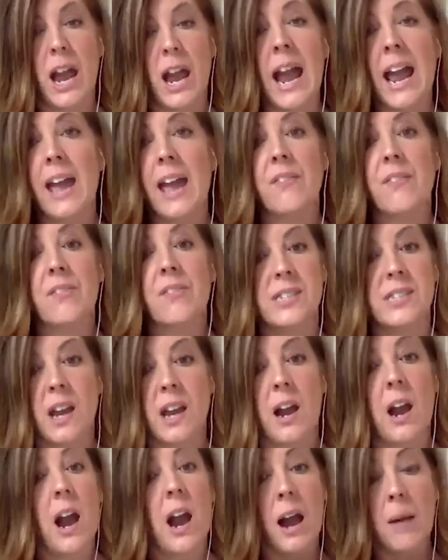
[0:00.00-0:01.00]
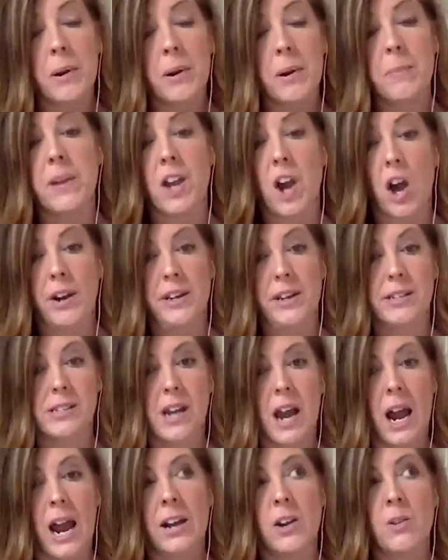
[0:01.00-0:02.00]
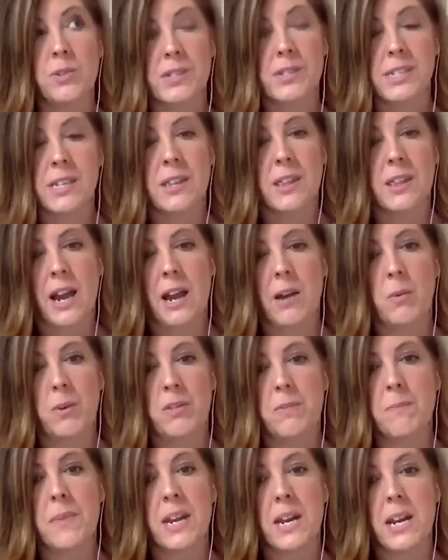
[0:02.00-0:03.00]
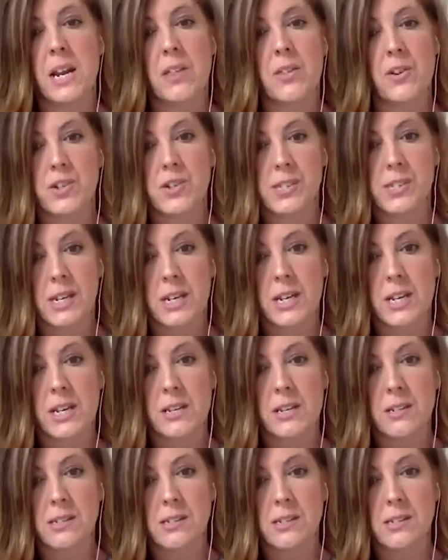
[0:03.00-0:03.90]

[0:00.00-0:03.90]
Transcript: I'm going to be honest, I don't see that with many other cities.